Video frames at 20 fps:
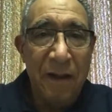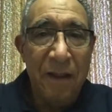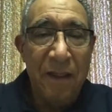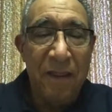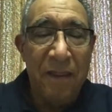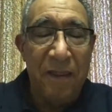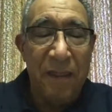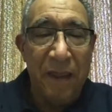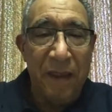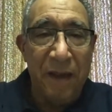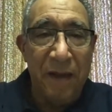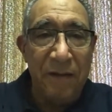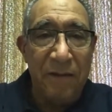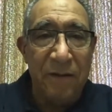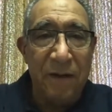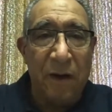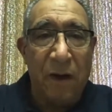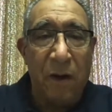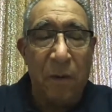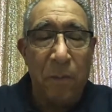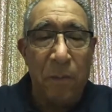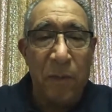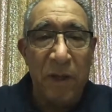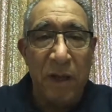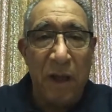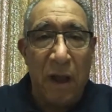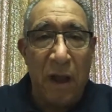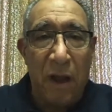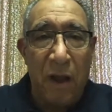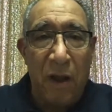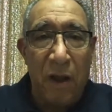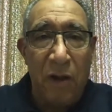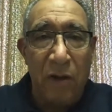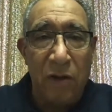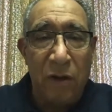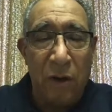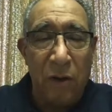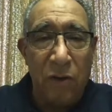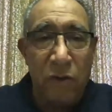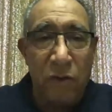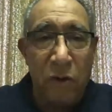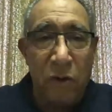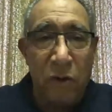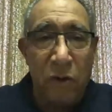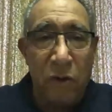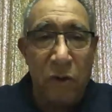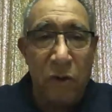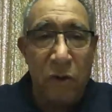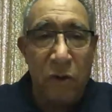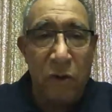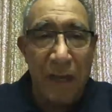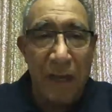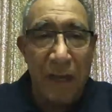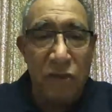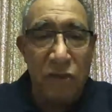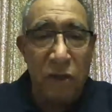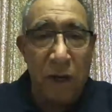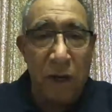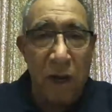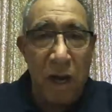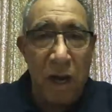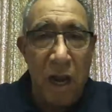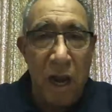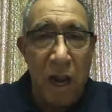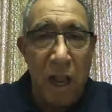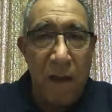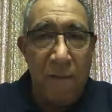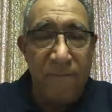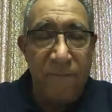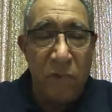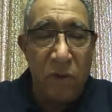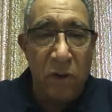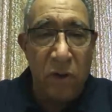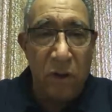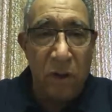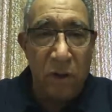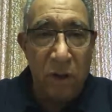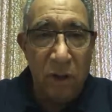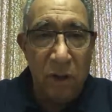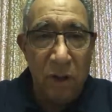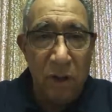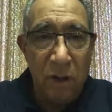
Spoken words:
things that are beyond their age level.